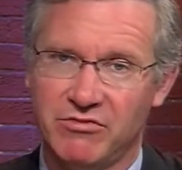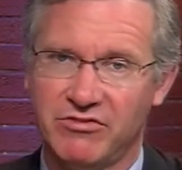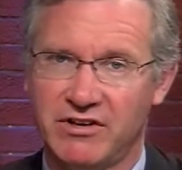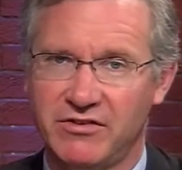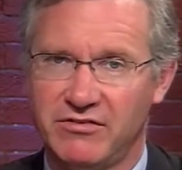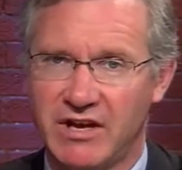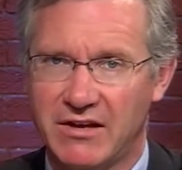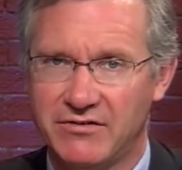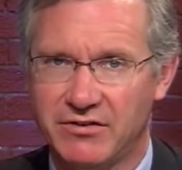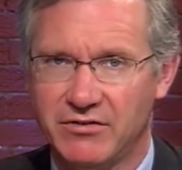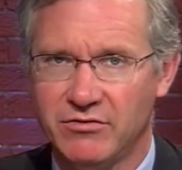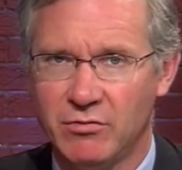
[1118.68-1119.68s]

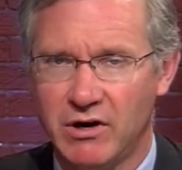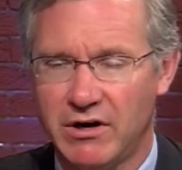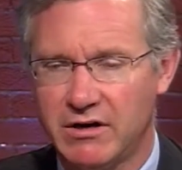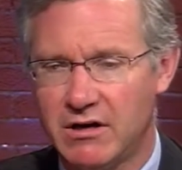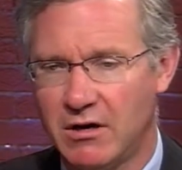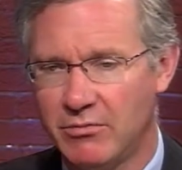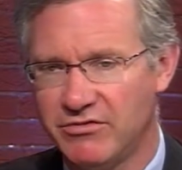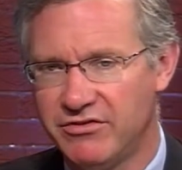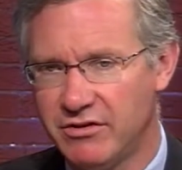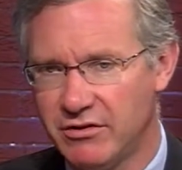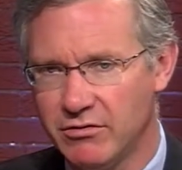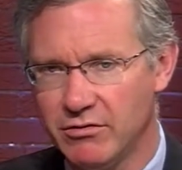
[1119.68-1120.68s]
successes when it comes
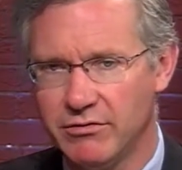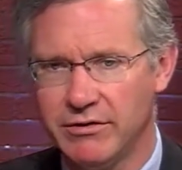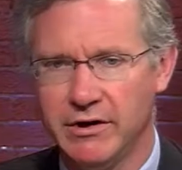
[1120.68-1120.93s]
to